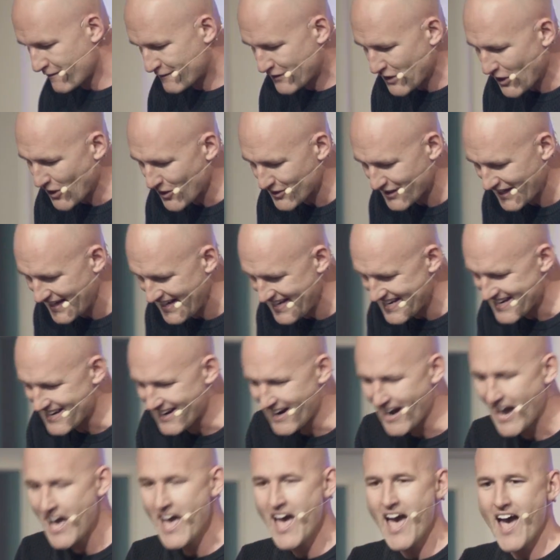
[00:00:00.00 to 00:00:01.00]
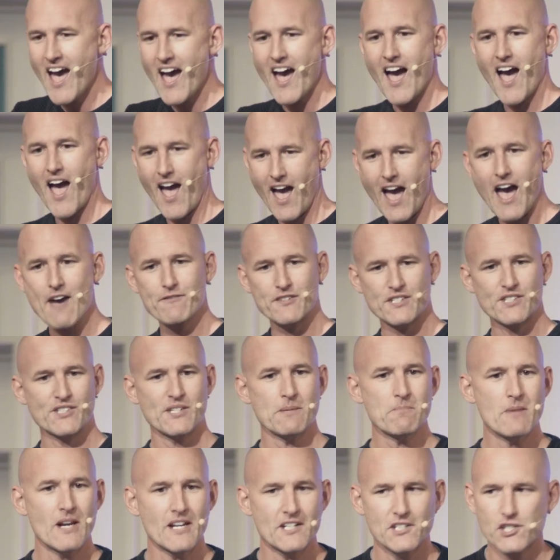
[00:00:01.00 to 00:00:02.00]
of God here have a
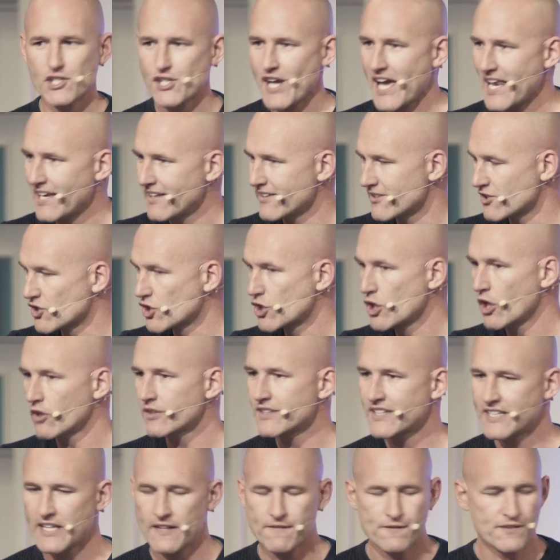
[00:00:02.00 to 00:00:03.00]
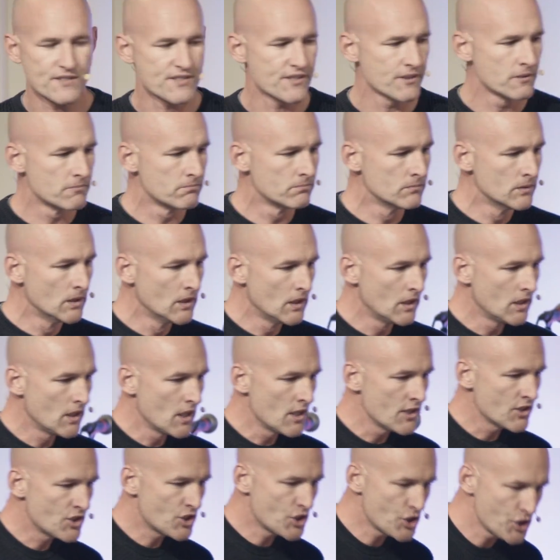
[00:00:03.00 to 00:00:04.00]
similar challenge. God gives them
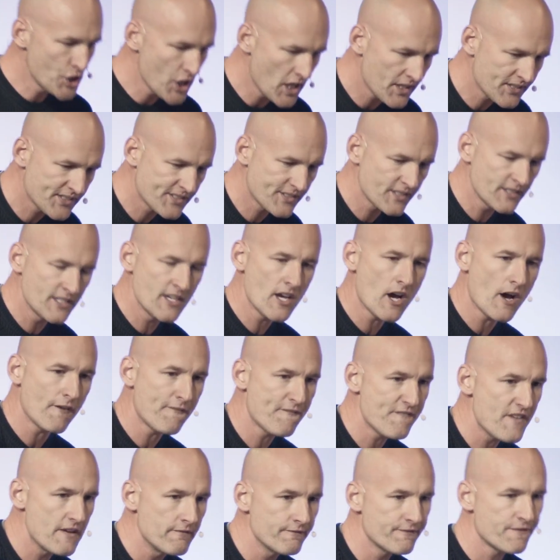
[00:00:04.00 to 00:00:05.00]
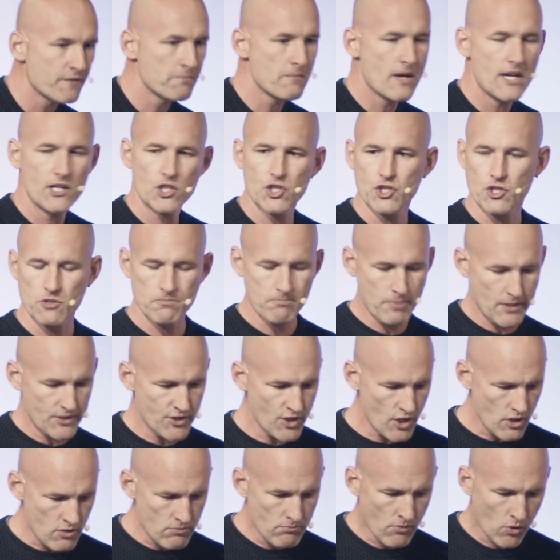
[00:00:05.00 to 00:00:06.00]
just enough information, but
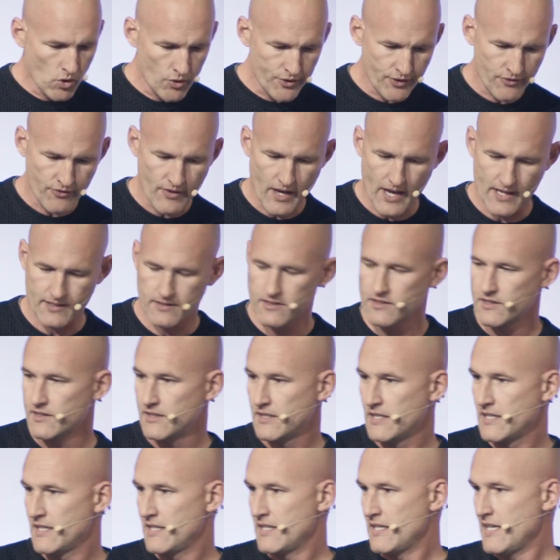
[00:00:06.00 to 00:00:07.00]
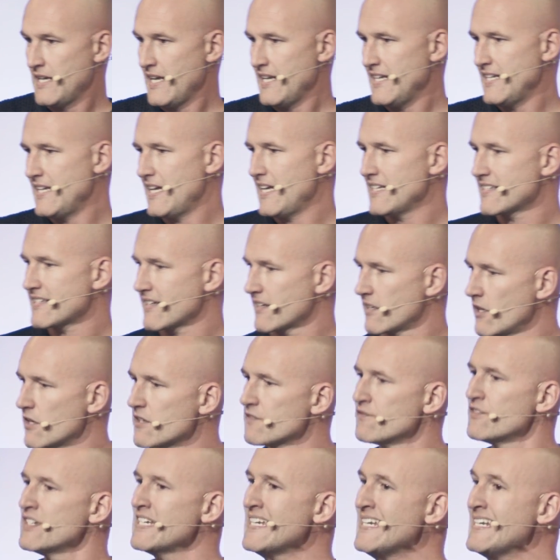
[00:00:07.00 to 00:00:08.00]
no more than that. It's a kind
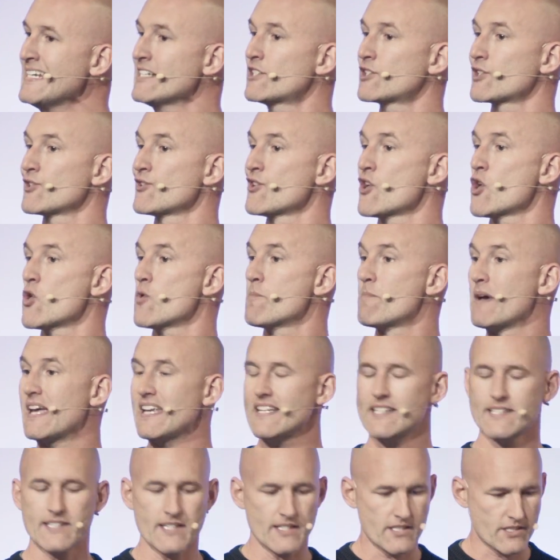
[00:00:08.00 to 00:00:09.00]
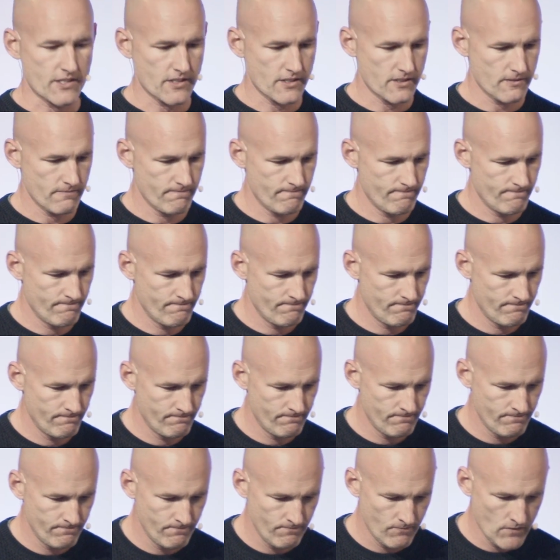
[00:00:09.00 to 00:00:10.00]
of need-to-know basis.
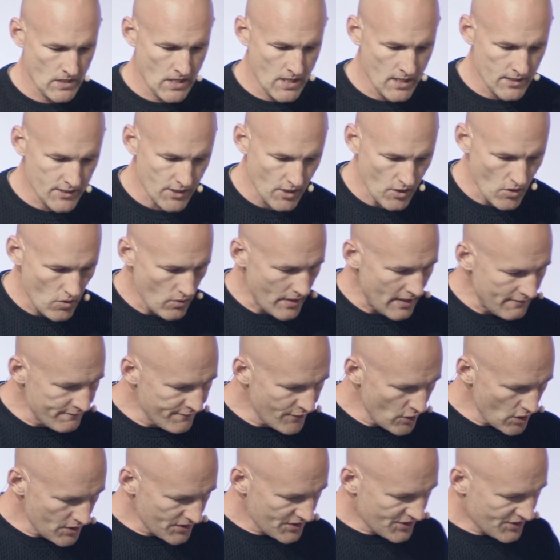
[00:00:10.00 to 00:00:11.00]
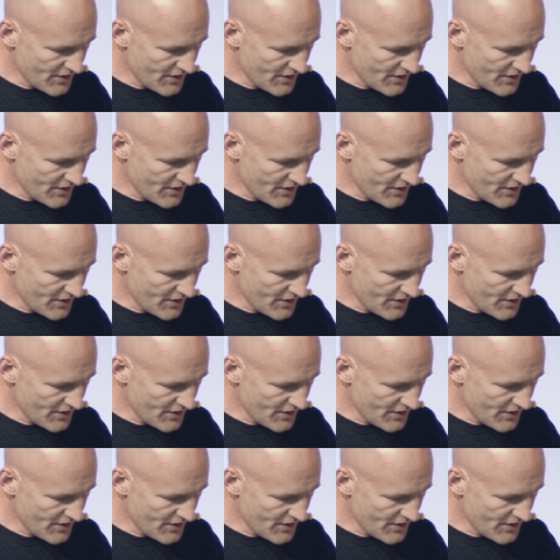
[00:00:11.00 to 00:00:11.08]
So in verse